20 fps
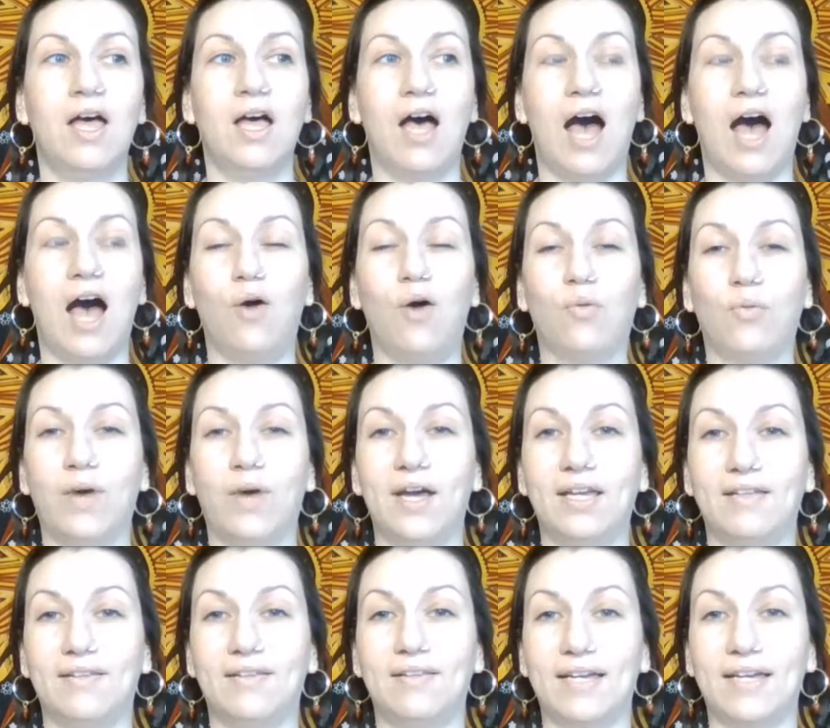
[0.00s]
I'll
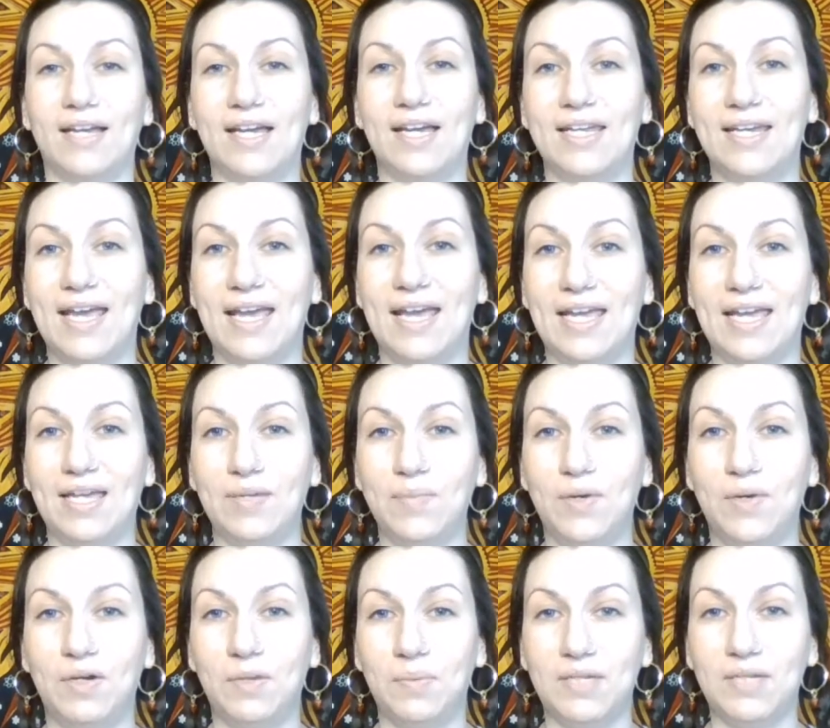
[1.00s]
write like a name
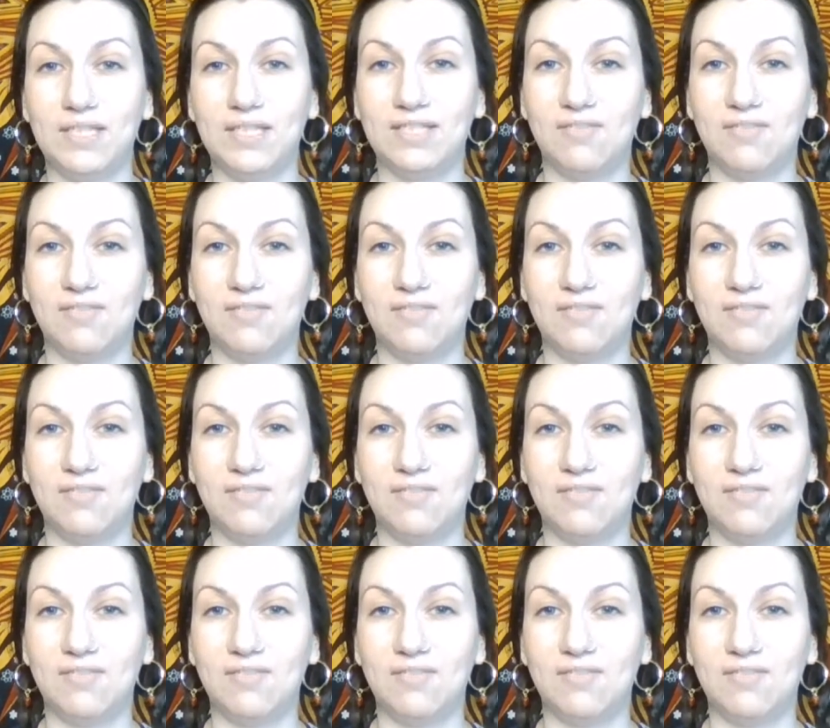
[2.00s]
on a piece